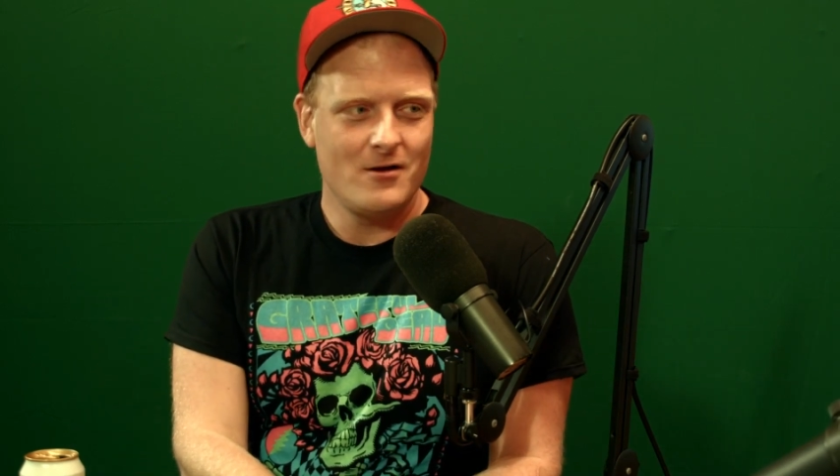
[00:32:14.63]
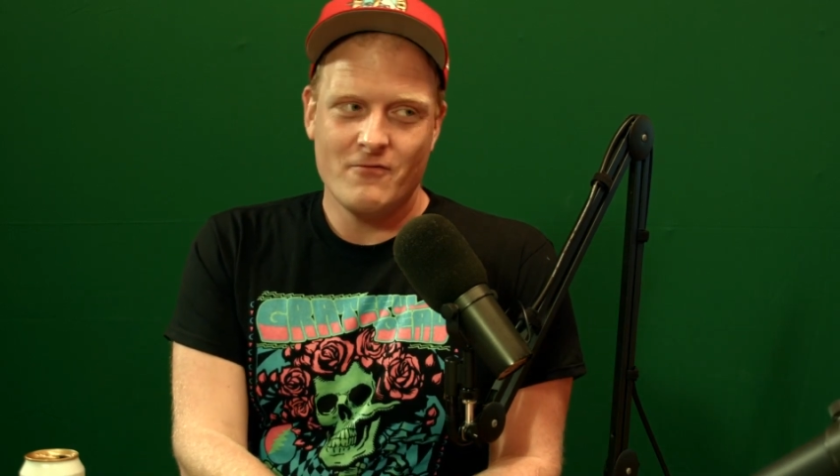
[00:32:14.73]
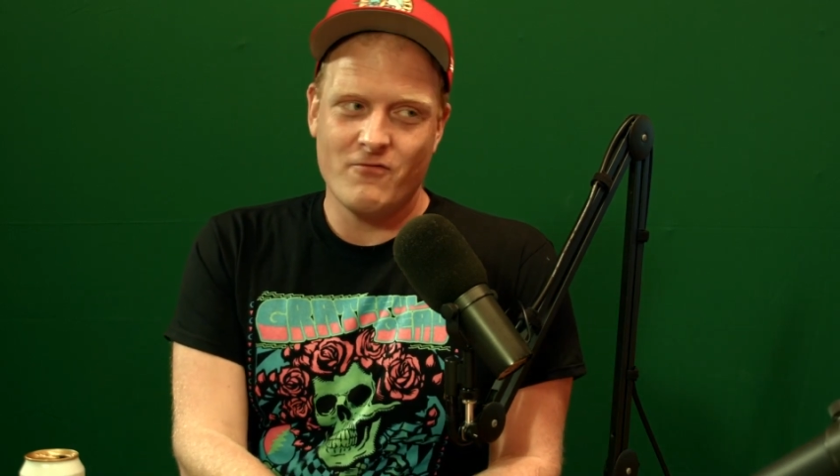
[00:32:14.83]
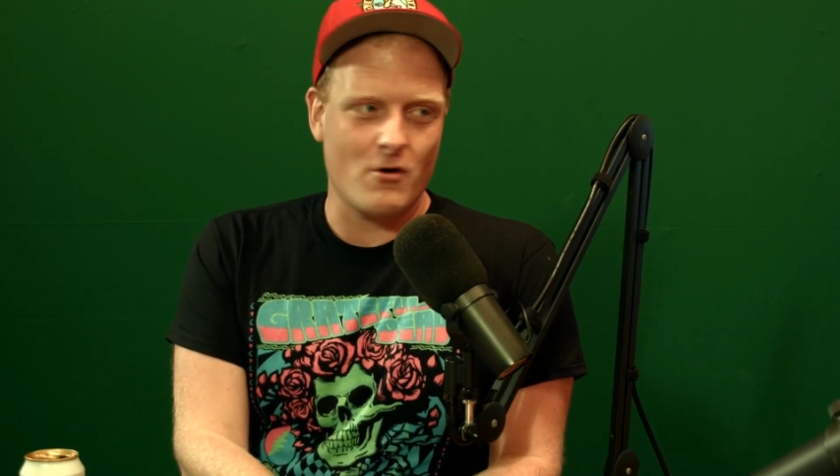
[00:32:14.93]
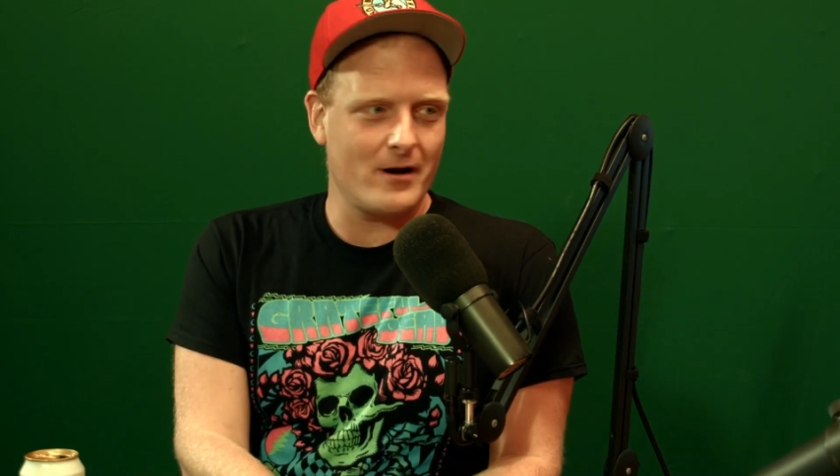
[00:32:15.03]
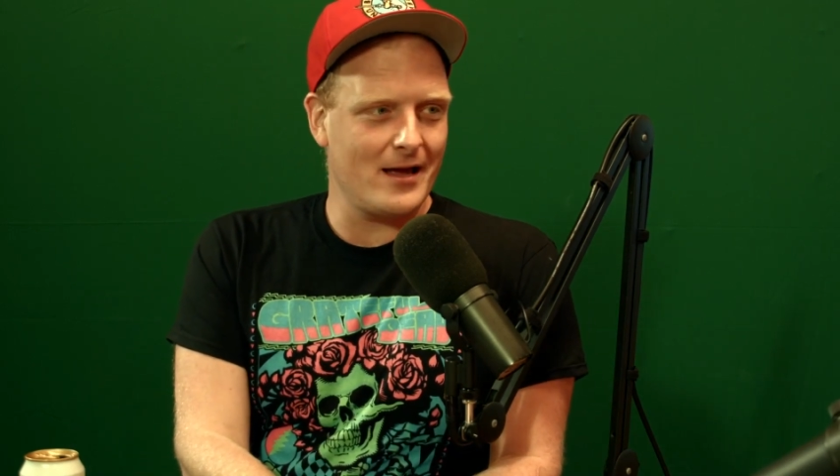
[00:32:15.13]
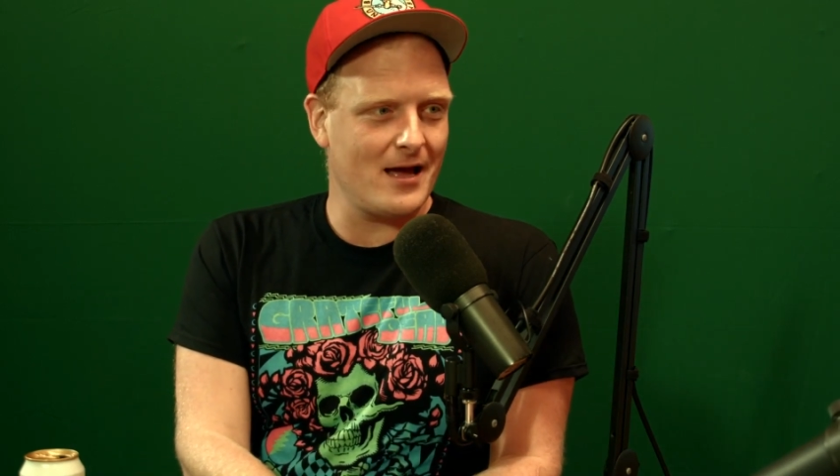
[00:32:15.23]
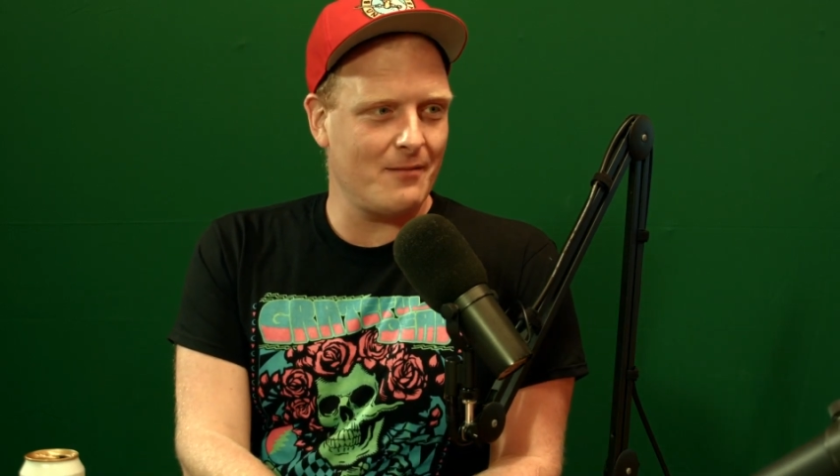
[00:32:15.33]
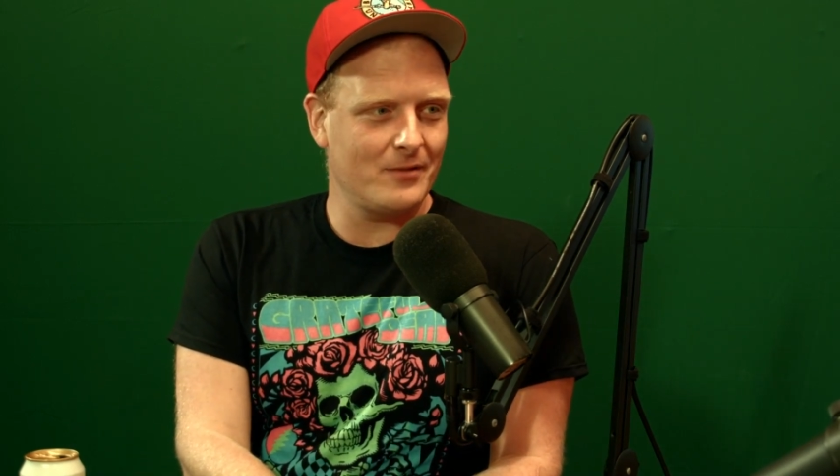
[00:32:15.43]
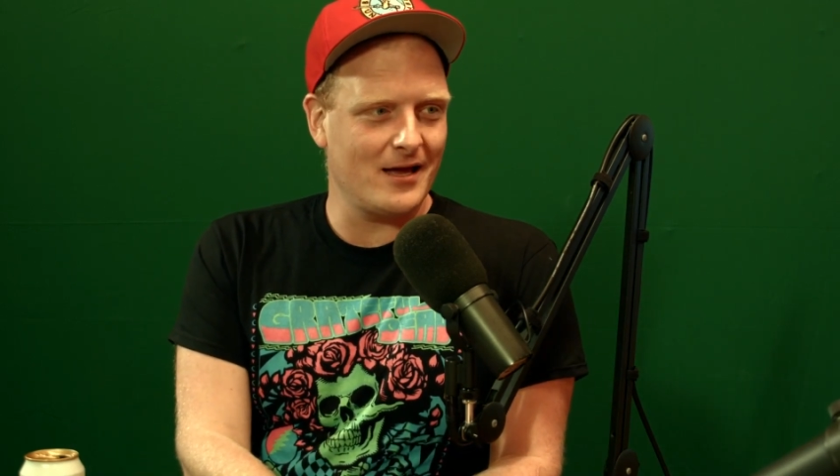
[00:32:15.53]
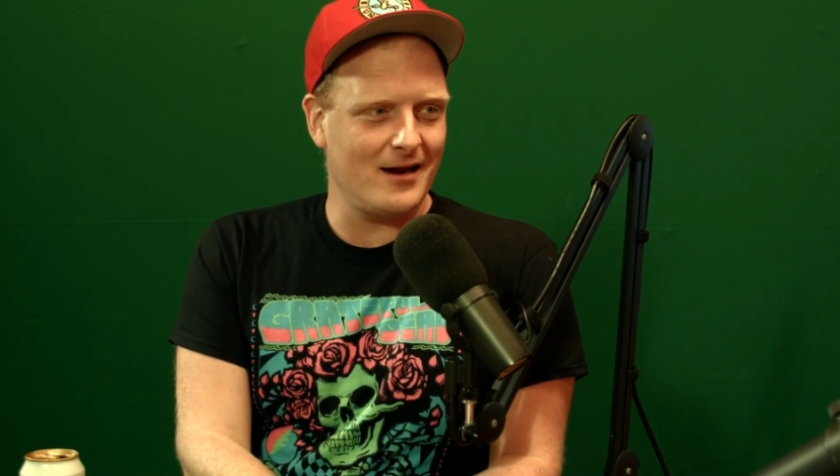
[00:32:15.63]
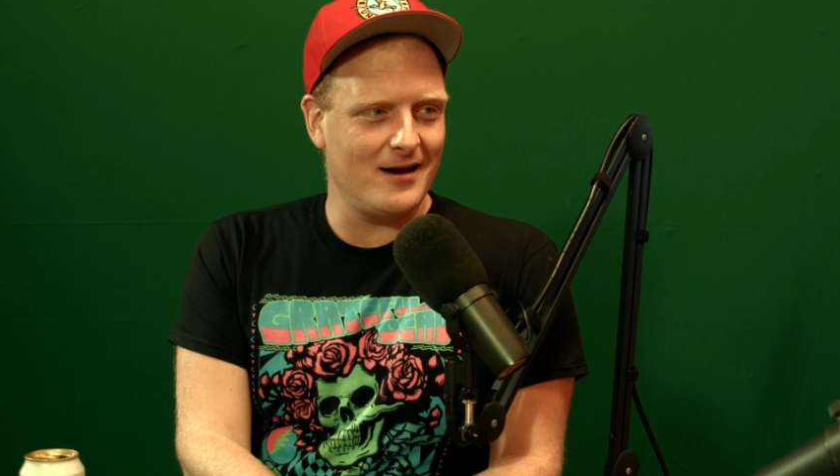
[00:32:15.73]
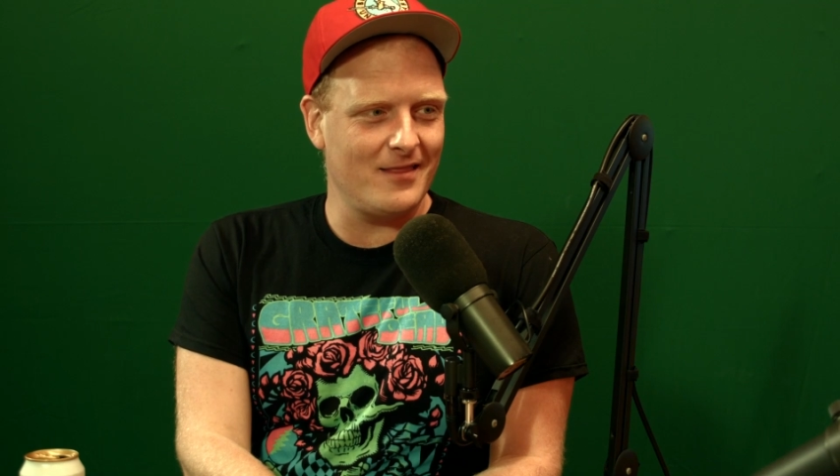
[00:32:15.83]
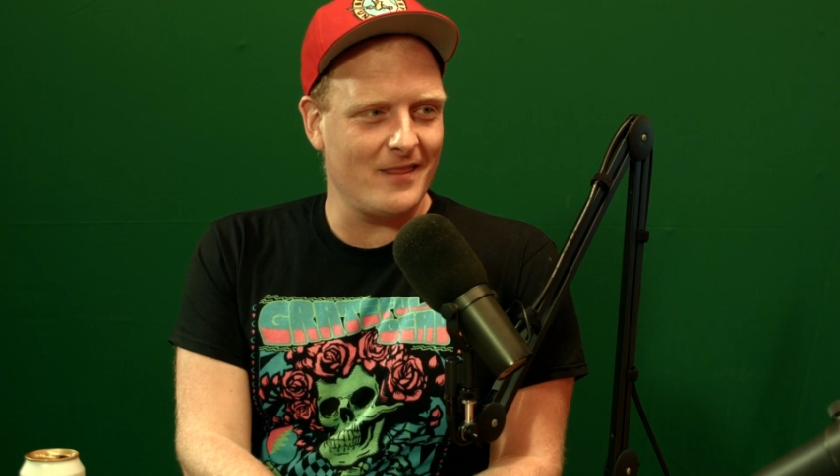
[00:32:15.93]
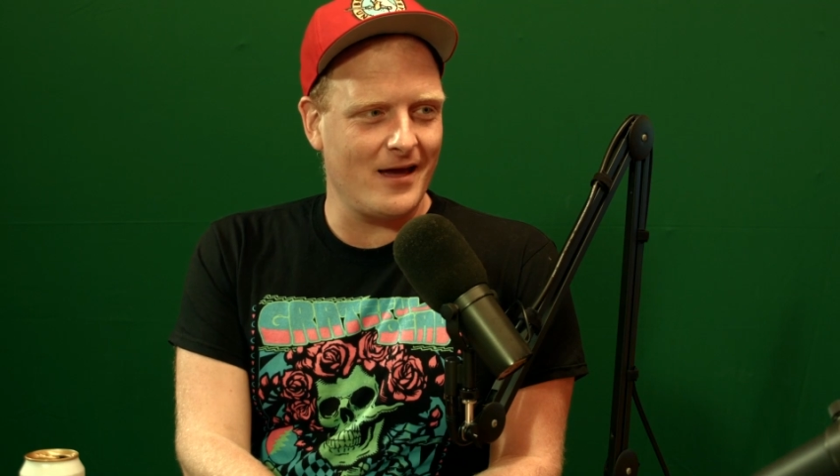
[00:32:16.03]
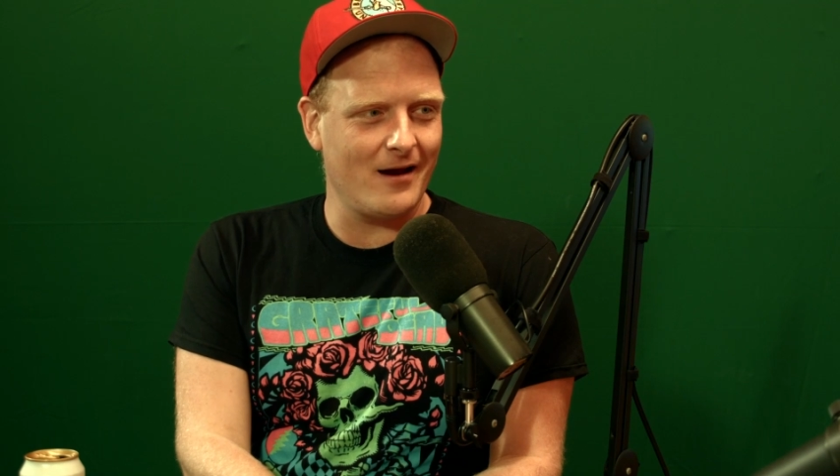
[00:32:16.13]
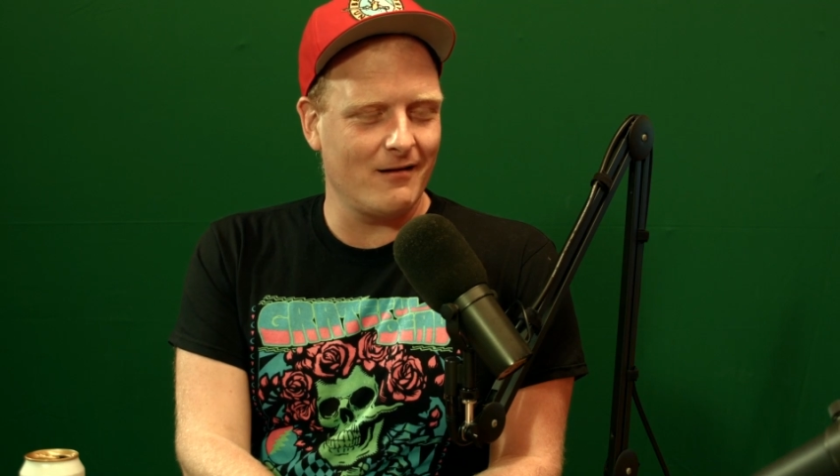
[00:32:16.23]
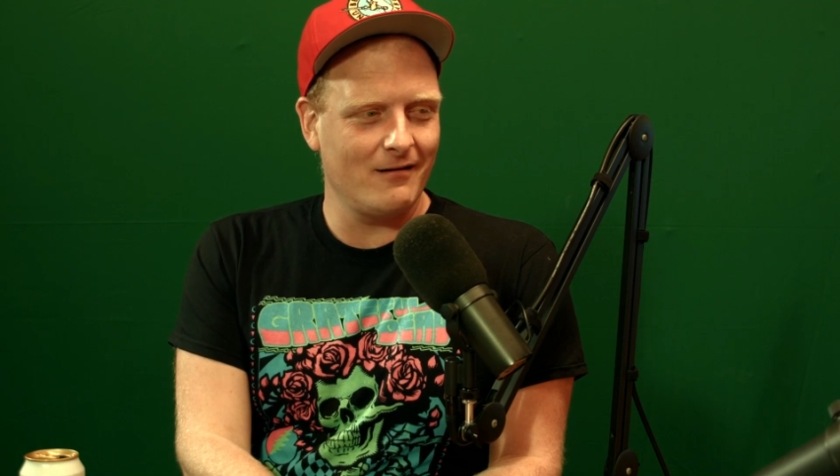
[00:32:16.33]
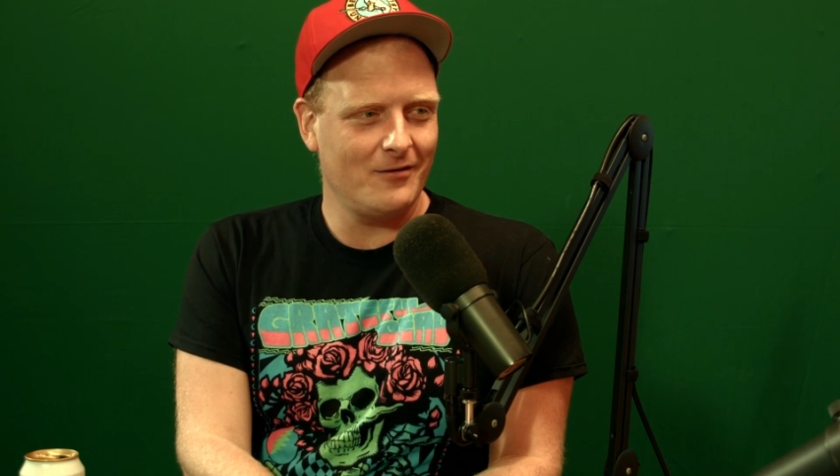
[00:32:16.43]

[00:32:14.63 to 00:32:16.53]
4 a.m., getting in there,